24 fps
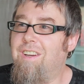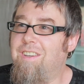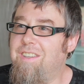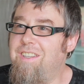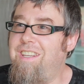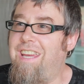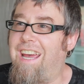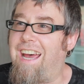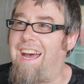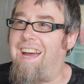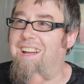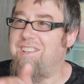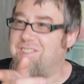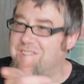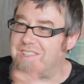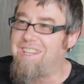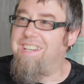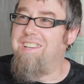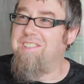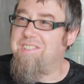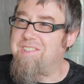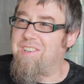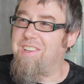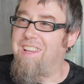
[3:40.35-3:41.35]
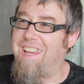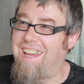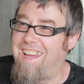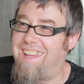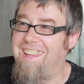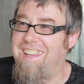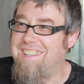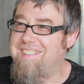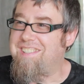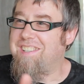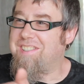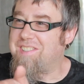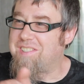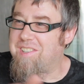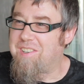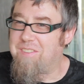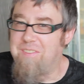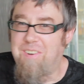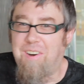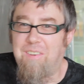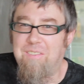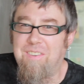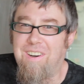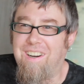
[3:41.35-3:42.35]
Yeah, Angelina Jolie. That's easy to
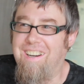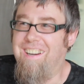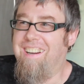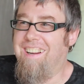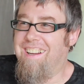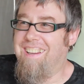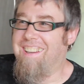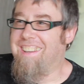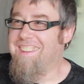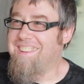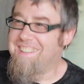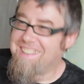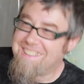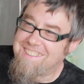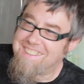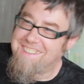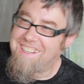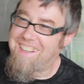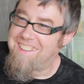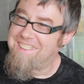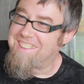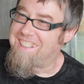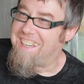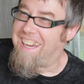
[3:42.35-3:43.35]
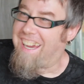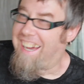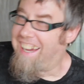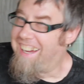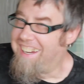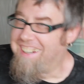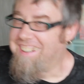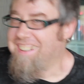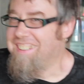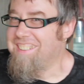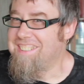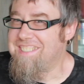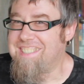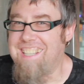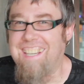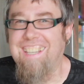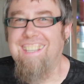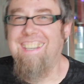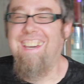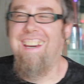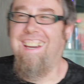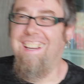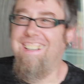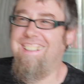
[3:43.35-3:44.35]
remember. The other guy. Who's that
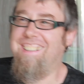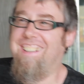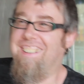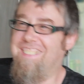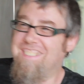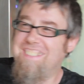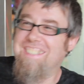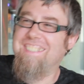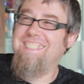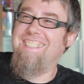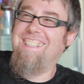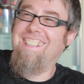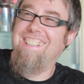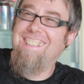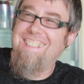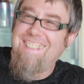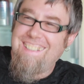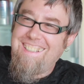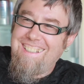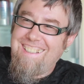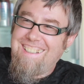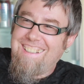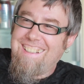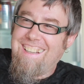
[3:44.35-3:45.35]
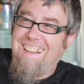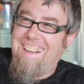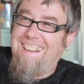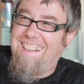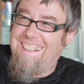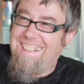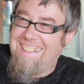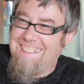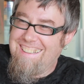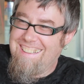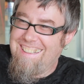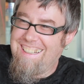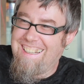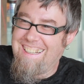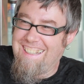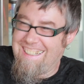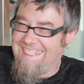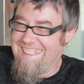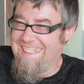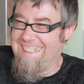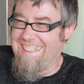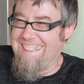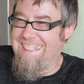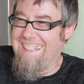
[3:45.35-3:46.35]
guy? No, I'm just kidding.
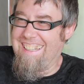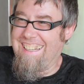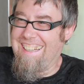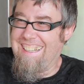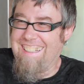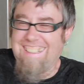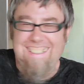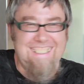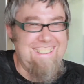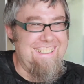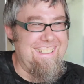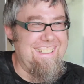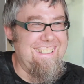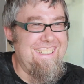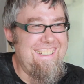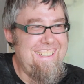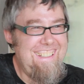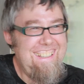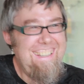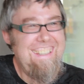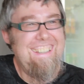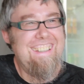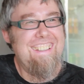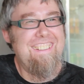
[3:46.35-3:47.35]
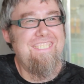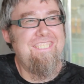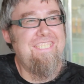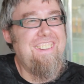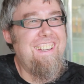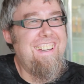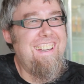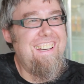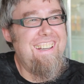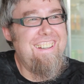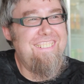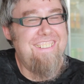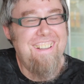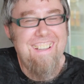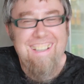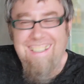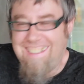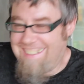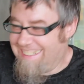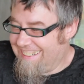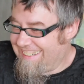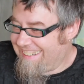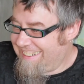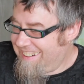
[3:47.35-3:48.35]
Yeah. But anyway,
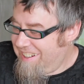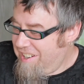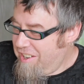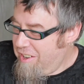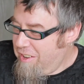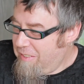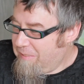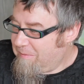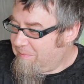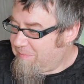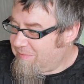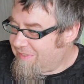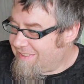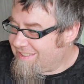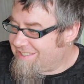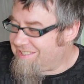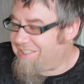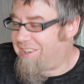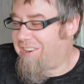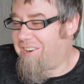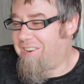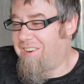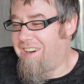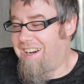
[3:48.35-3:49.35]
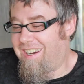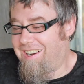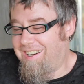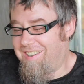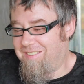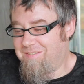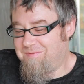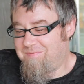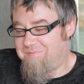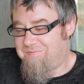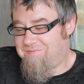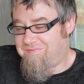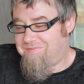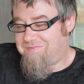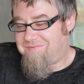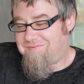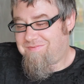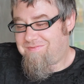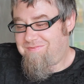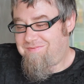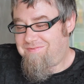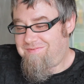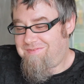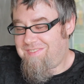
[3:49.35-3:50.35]

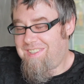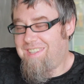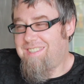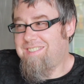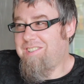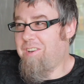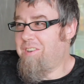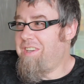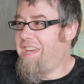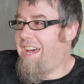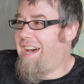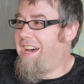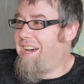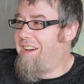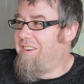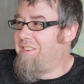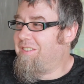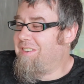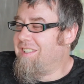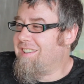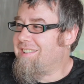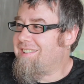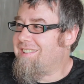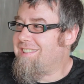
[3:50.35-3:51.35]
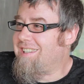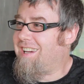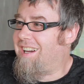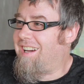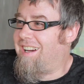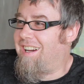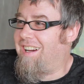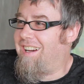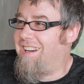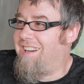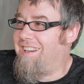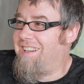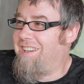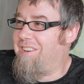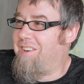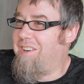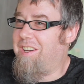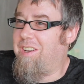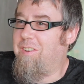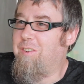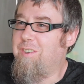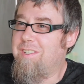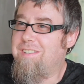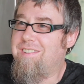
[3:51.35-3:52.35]
so yeah,
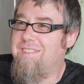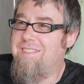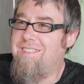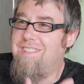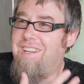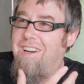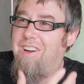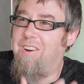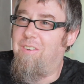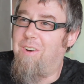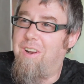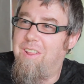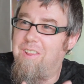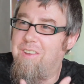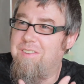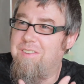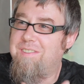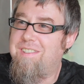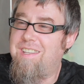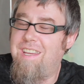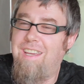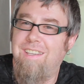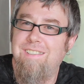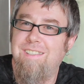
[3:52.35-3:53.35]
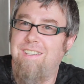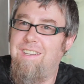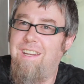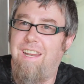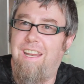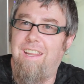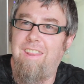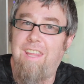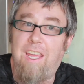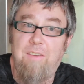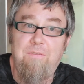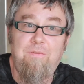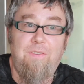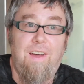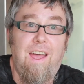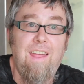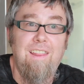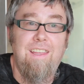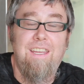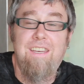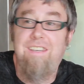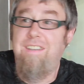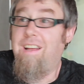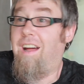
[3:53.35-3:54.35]
it was one of those things, and they
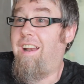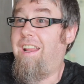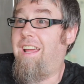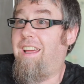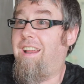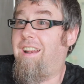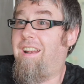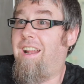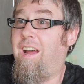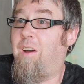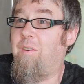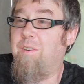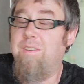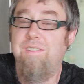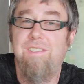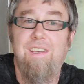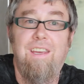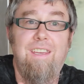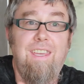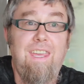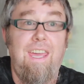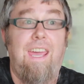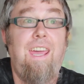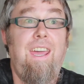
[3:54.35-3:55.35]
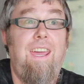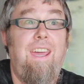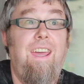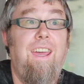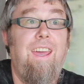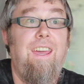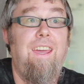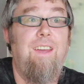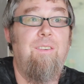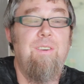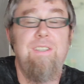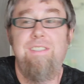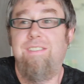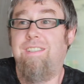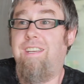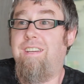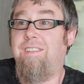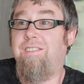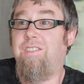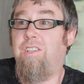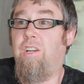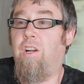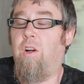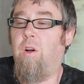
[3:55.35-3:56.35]
finally had done it, and I was like, hey, what's
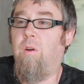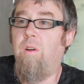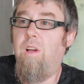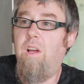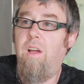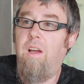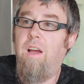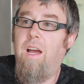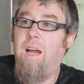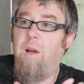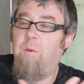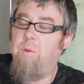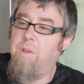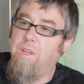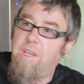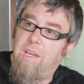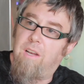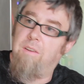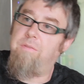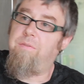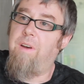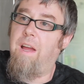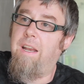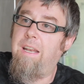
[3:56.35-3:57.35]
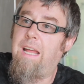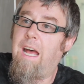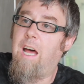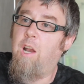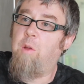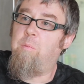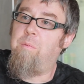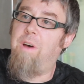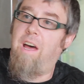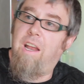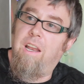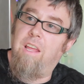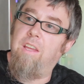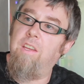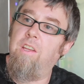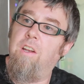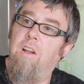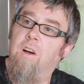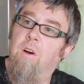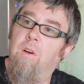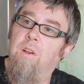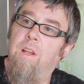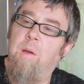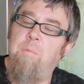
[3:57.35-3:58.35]
this? I really got to find out about it,
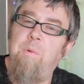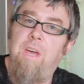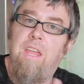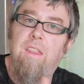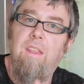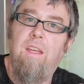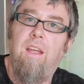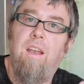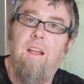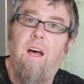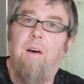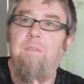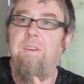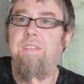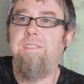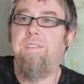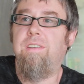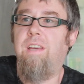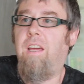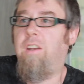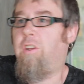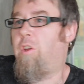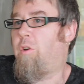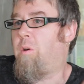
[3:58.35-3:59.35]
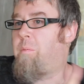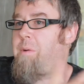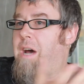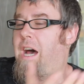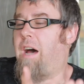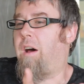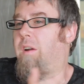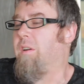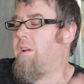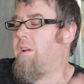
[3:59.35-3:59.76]
and obviously I knew about